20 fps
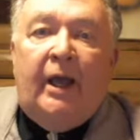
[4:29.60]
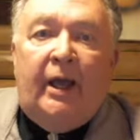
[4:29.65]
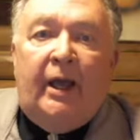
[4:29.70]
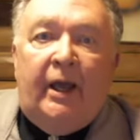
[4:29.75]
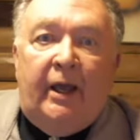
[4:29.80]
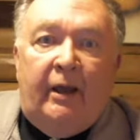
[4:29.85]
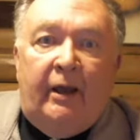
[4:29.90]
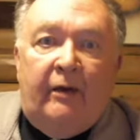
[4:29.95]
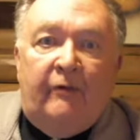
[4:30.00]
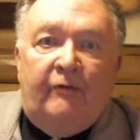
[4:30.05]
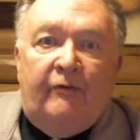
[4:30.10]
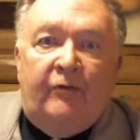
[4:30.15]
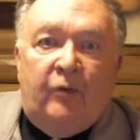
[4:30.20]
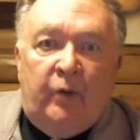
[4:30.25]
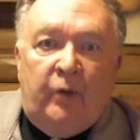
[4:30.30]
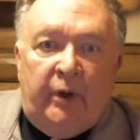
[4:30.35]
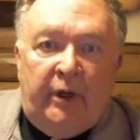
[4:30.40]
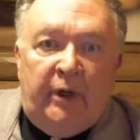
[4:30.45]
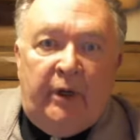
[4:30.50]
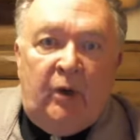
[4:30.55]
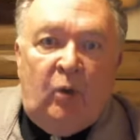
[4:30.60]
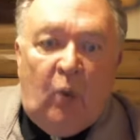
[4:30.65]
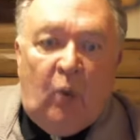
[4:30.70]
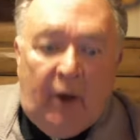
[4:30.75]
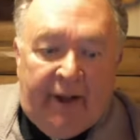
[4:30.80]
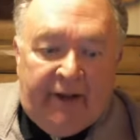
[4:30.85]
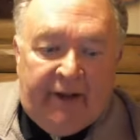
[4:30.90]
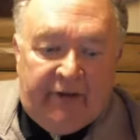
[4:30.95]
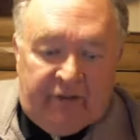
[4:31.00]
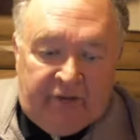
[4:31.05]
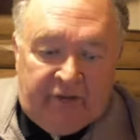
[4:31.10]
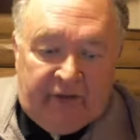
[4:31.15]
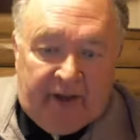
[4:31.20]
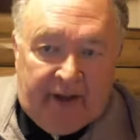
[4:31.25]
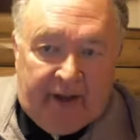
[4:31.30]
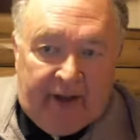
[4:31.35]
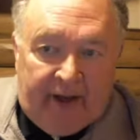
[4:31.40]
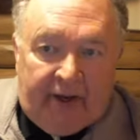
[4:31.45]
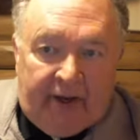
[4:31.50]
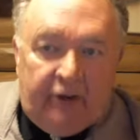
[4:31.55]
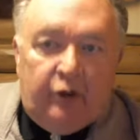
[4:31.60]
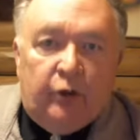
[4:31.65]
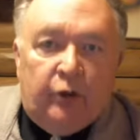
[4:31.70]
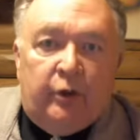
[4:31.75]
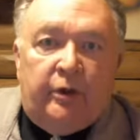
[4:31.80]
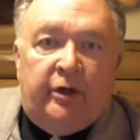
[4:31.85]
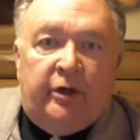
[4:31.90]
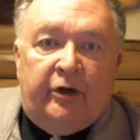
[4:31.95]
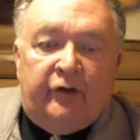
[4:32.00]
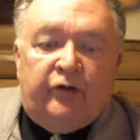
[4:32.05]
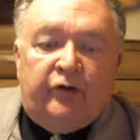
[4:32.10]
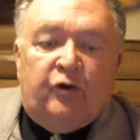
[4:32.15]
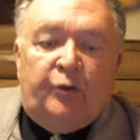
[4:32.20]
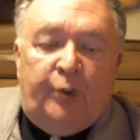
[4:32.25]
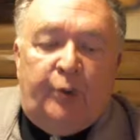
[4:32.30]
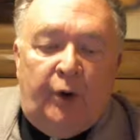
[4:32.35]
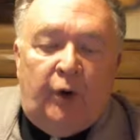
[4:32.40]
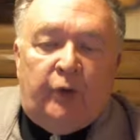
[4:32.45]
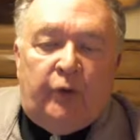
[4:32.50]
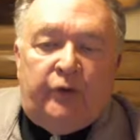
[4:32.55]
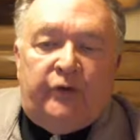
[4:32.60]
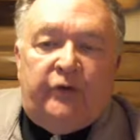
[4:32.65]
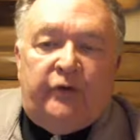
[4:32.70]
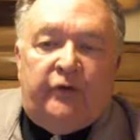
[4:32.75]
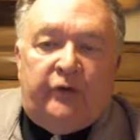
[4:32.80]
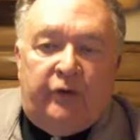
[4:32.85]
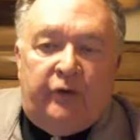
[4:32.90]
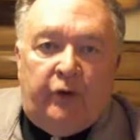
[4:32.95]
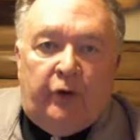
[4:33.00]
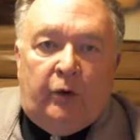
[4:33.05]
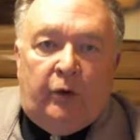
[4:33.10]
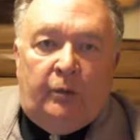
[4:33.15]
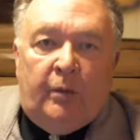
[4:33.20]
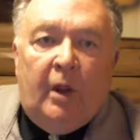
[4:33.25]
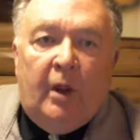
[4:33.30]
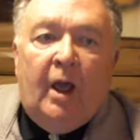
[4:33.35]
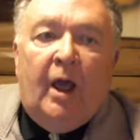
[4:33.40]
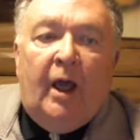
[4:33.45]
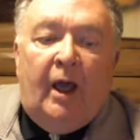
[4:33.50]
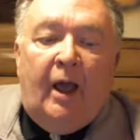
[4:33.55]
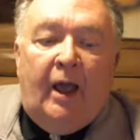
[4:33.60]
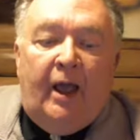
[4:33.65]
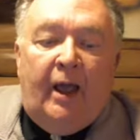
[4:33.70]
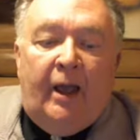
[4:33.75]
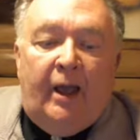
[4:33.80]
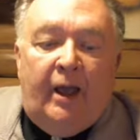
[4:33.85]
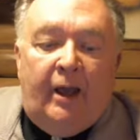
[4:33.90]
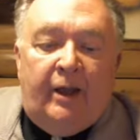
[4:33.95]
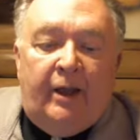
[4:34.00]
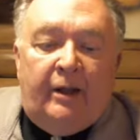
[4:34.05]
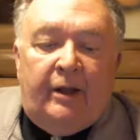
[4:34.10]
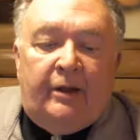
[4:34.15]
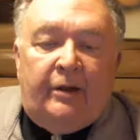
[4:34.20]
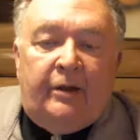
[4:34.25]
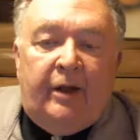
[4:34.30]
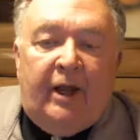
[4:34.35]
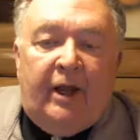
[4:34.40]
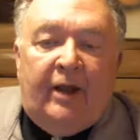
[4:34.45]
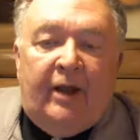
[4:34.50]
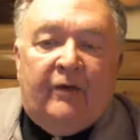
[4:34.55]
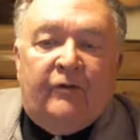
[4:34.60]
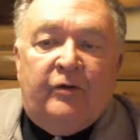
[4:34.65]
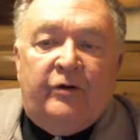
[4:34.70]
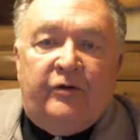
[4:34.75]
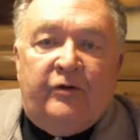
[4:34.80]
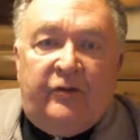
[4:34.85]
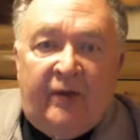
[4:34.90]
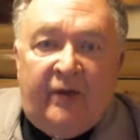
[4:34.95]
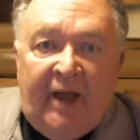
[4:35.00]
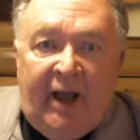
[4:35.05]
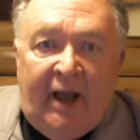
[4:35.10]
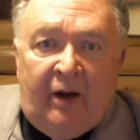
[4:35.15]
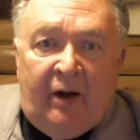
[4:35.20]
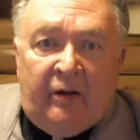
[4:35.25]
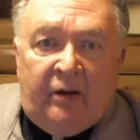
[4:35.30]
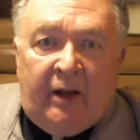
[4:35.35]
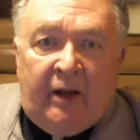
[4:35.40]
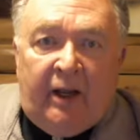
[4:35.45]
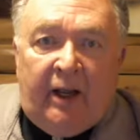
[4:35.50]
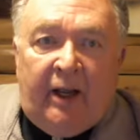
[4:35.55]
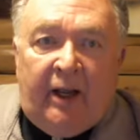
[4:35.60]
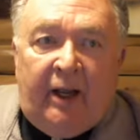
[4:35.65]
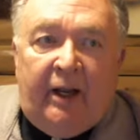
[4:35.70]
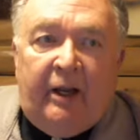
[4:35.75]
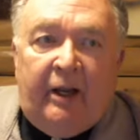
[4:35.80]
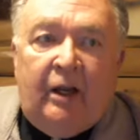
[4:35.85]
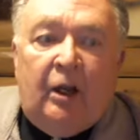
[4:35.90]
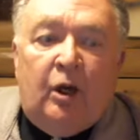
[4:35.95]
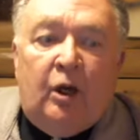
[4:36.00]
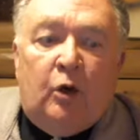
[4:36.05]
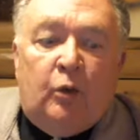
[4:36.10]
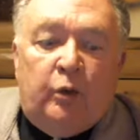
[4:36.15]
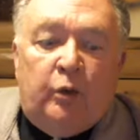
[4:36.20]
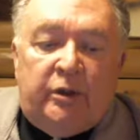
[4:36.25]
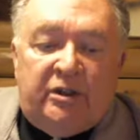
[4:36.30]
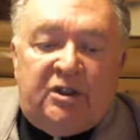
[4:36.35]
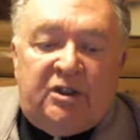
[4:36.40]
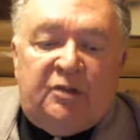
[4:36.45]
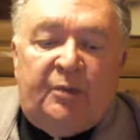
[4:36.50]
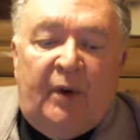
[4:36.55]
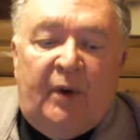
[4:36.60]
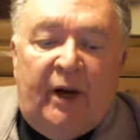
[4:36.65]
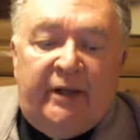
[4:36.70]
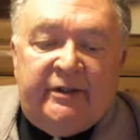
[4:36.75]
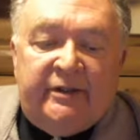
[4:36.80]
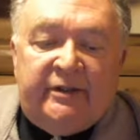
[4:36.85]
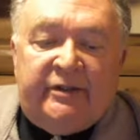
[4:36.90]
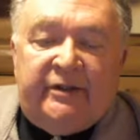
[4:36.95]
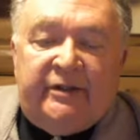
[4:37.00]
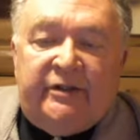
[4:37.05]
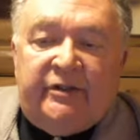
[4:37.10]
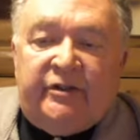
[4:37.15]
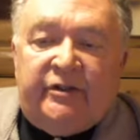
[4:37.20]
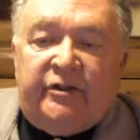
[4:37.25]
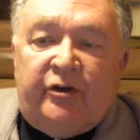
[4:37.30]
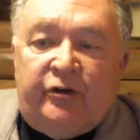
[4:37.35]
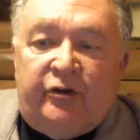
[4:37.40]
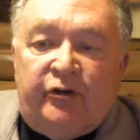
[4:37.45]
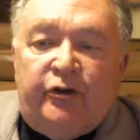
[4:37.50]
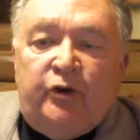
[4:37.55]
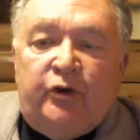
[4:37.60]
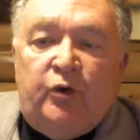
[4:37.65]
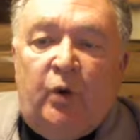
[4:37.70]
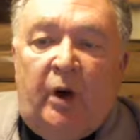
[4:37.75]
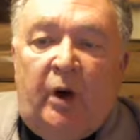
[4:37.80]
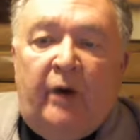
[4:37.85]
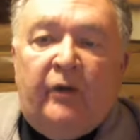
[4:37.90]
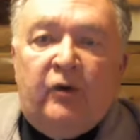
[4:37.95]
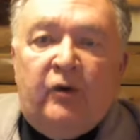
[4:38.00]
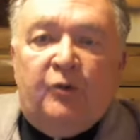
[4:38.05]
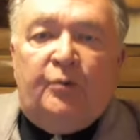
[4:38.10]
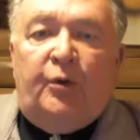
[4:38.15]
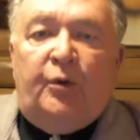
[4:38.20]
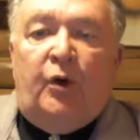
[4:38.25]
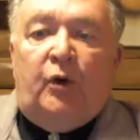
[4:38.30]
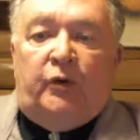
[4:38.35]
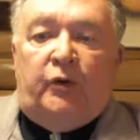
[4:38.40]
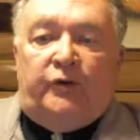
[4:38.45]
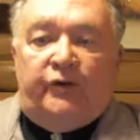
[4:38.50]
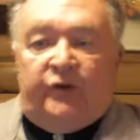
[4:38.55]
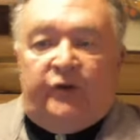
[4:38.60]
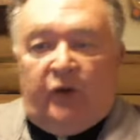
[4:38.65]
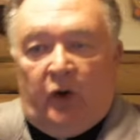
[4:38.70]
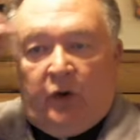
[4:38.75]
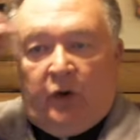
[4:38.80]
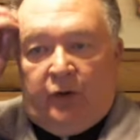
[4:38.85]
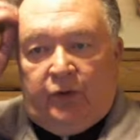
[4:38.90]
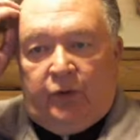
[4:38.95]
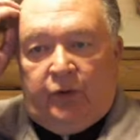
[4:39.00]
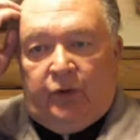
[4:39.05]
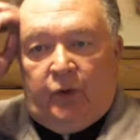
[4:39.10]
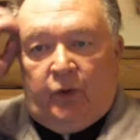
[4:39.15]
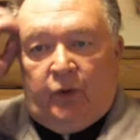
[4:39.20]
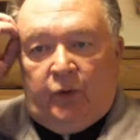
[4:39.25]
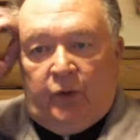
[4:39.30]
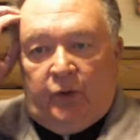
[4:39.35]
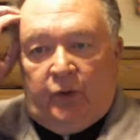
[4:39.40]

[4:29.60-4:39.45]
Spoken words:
every Wednesday. Your initial post is due, and every Saturday responses to 2 other posts are due.